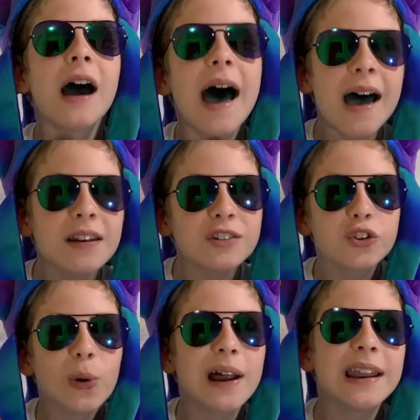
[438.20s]
End
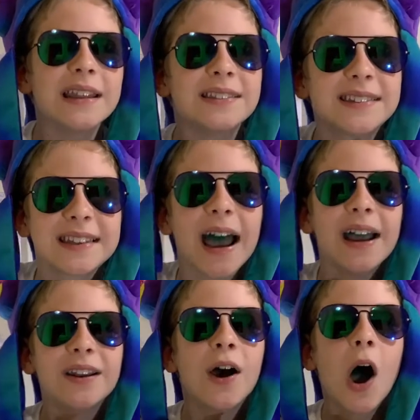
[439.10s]
to an
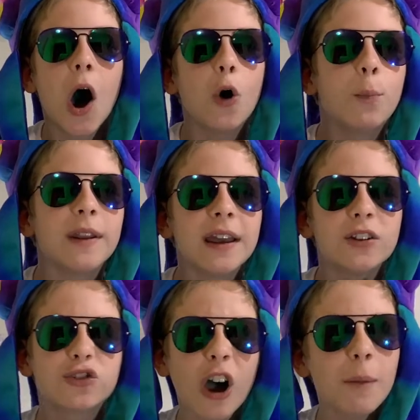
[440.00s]
insane opening.
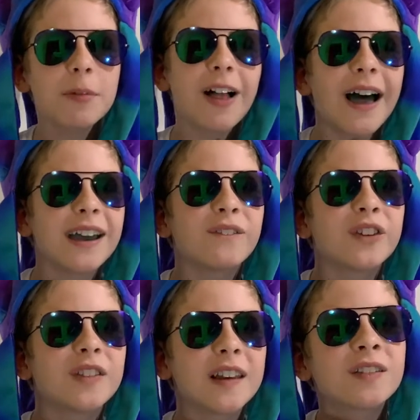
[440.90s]
Drop a like if you
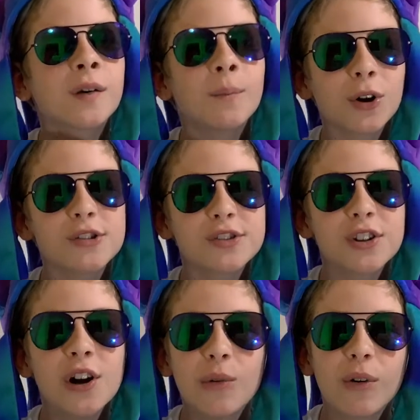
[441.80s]
think the merch
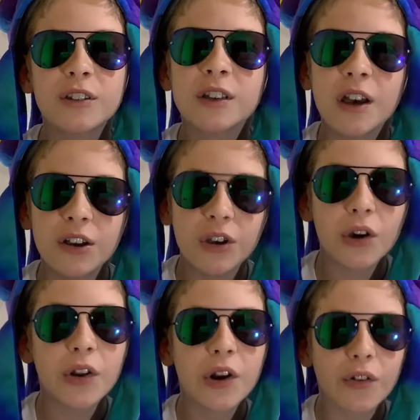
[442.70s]
was
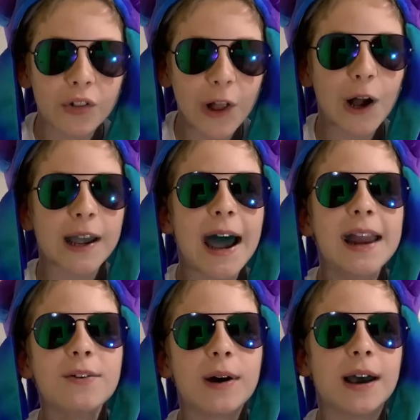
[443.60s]
good luck.
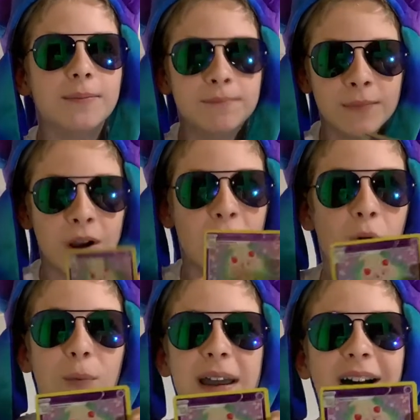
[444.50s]
Anyway,
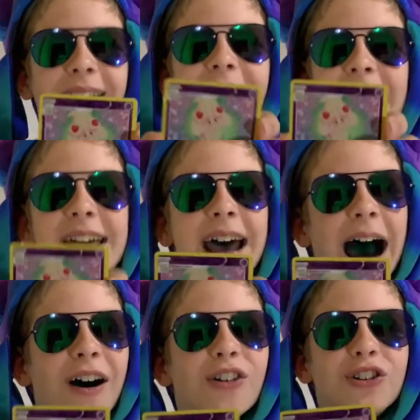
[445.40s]
we got an
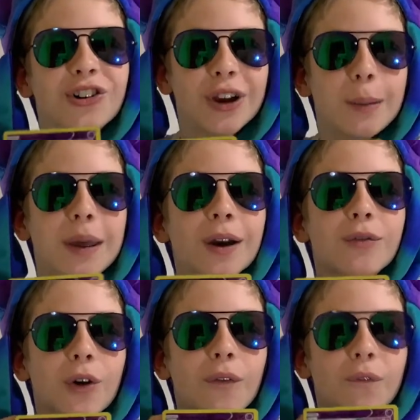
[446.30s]
How Creamy
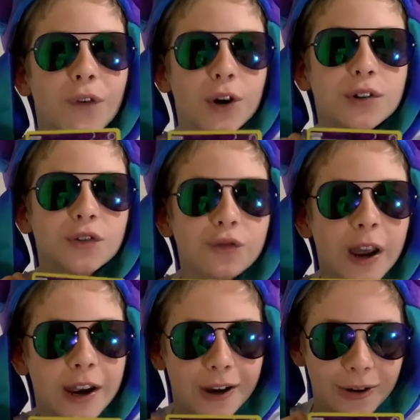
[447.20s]
Reverse
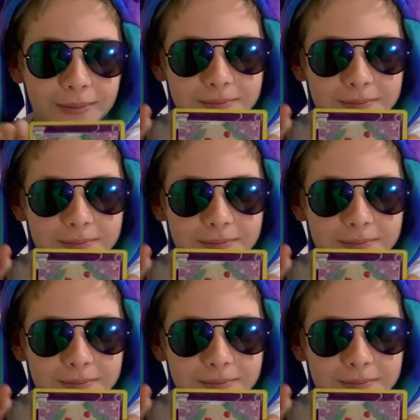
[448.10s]
Rare.